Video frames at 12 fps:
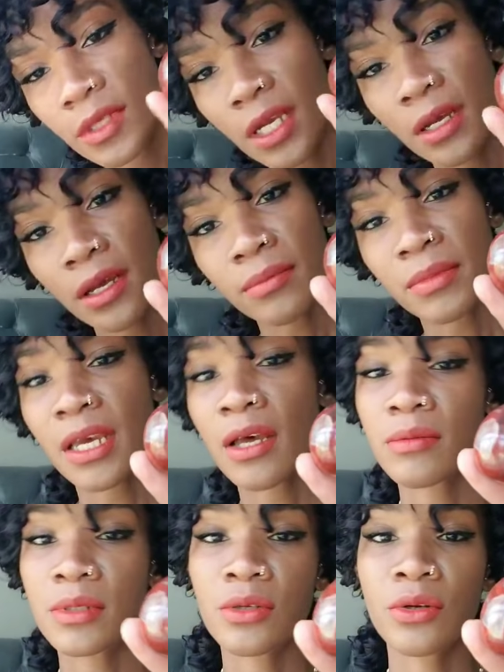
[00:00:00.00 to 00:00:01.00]
It
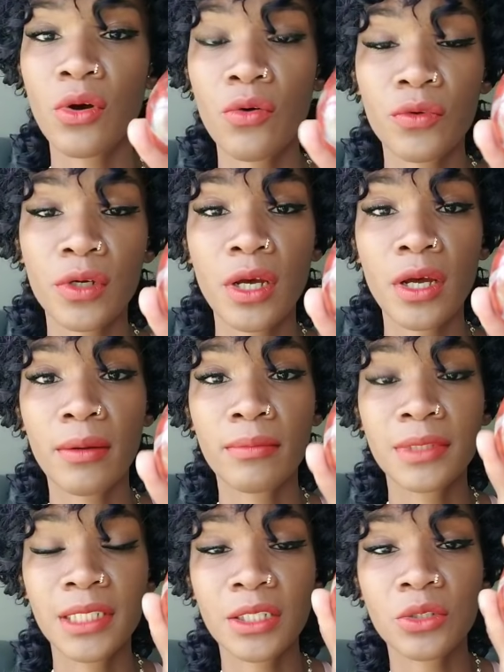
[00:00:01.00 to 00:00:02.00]
helps you to overcome
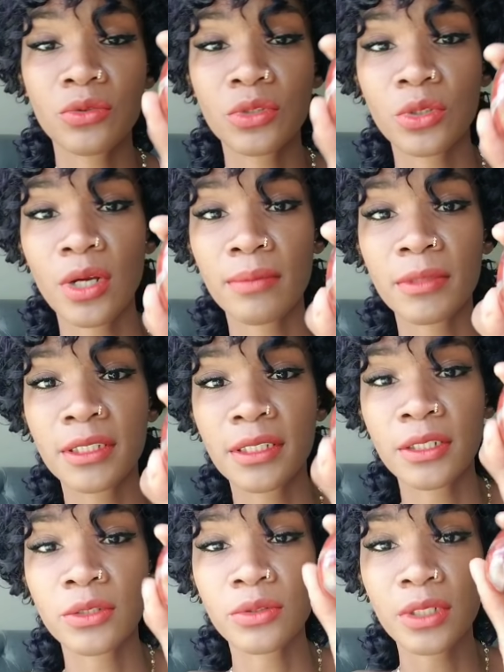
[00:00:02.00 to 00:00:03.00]
sexual trauma,
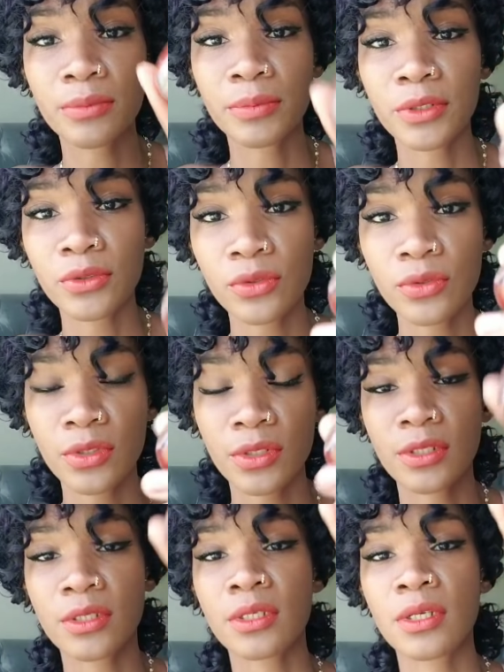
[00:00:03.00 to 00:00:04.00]
sexual
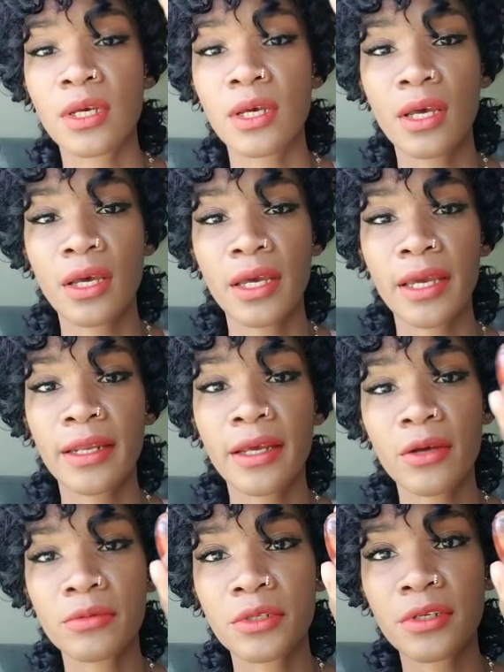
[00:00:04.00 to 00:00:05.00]
abuse, and it
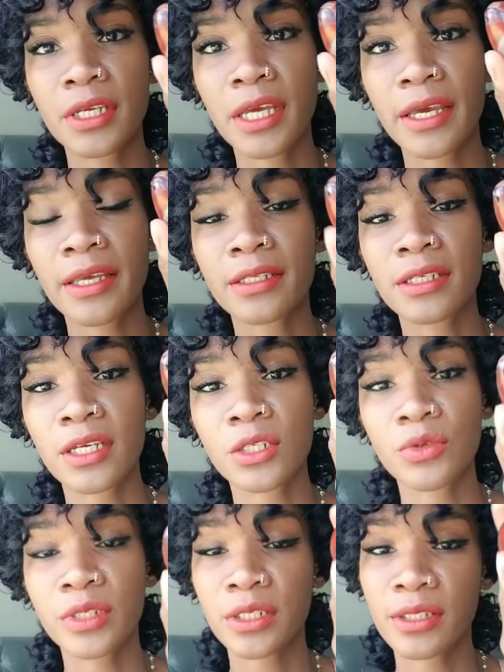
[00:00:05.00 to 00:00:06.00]
helps you to get in touch
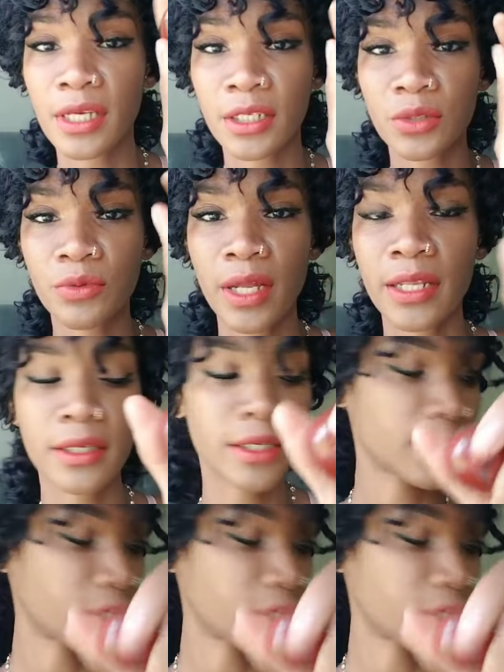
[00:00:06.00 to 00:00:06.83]
with your sexuality.